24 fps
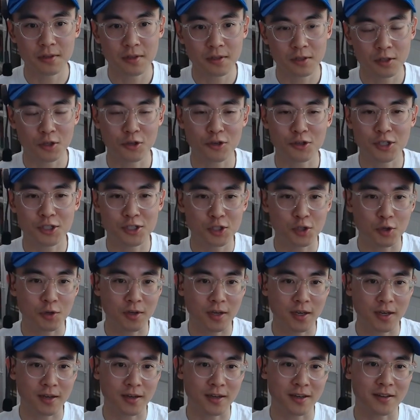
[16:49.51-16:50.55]
You're just doing
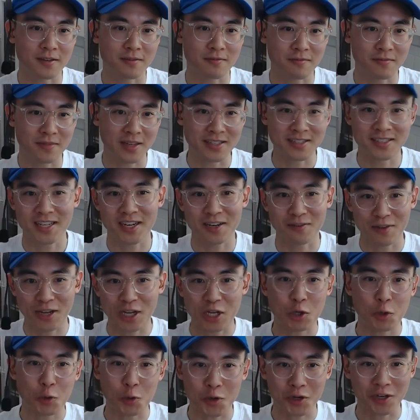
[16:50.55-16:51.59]
it instead of like
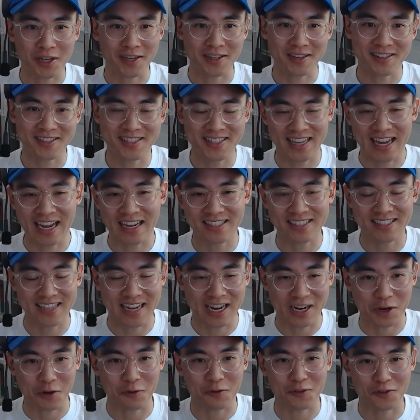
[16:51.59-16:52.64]
Googling
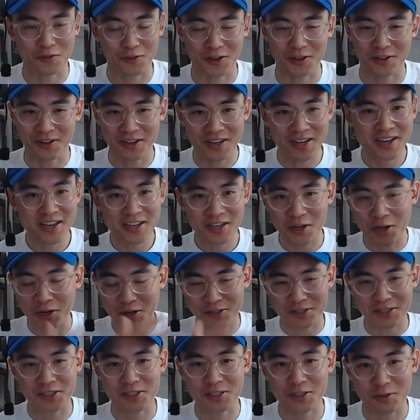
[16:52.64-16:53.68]
Stack Overflow, you're
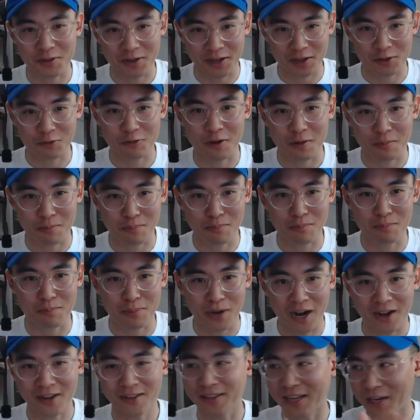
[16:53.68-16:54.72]
just doing it through a
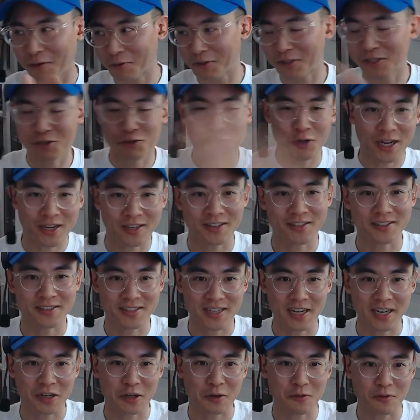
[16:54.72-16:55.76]
bot that was trained on
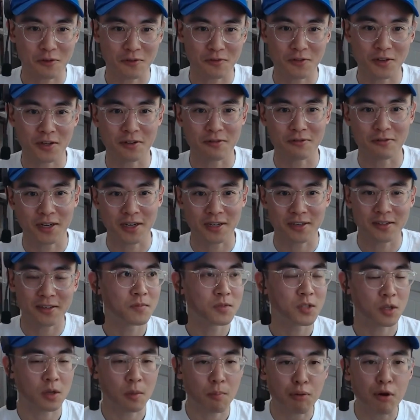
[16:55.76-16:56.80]
Stack Overflow, right?
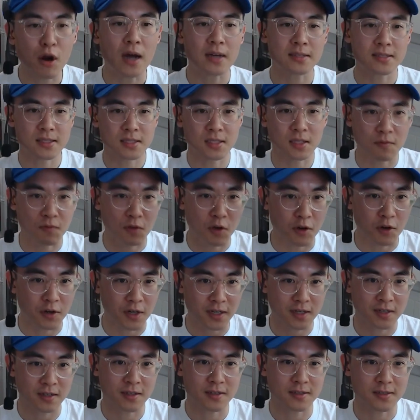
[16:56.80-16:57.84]
So the process of
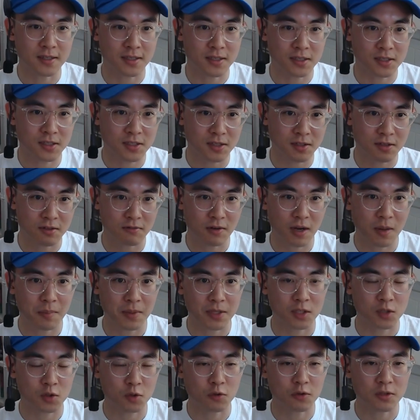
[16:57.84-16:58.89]
learning is easier, right? But
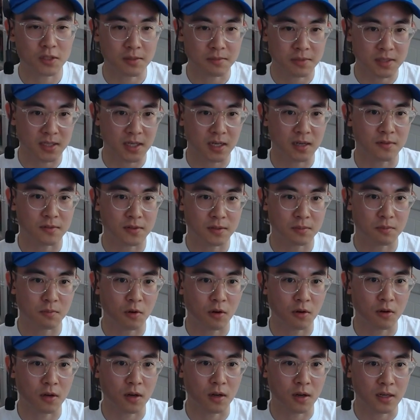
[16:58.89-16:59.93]
the tools themselves,
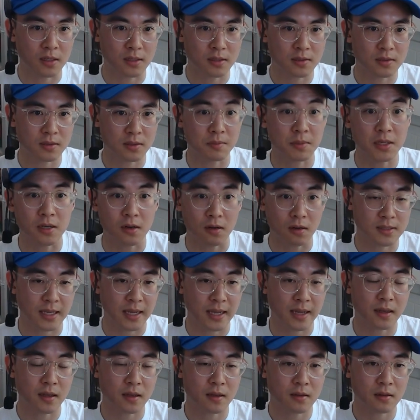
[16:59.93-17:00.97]
more or less, to me, are
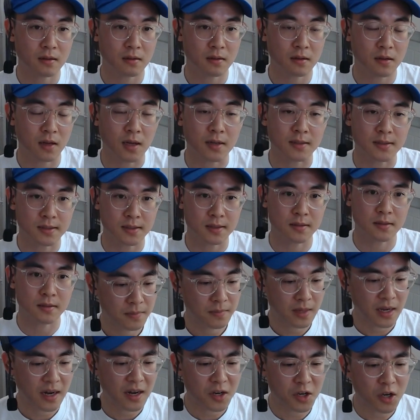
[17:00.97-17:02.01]
staying constant.
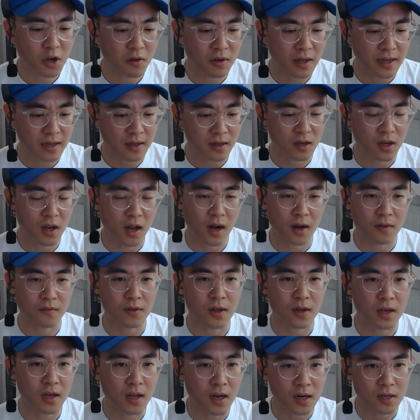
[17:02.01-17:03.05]
And I know like a lot
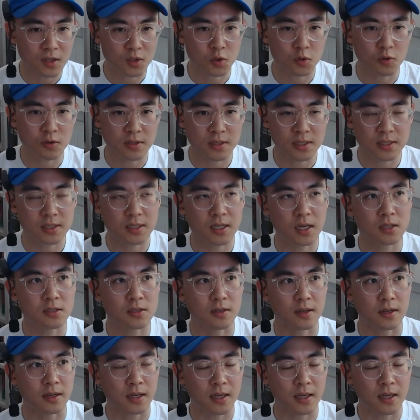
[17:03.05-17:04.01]
of tools these days, like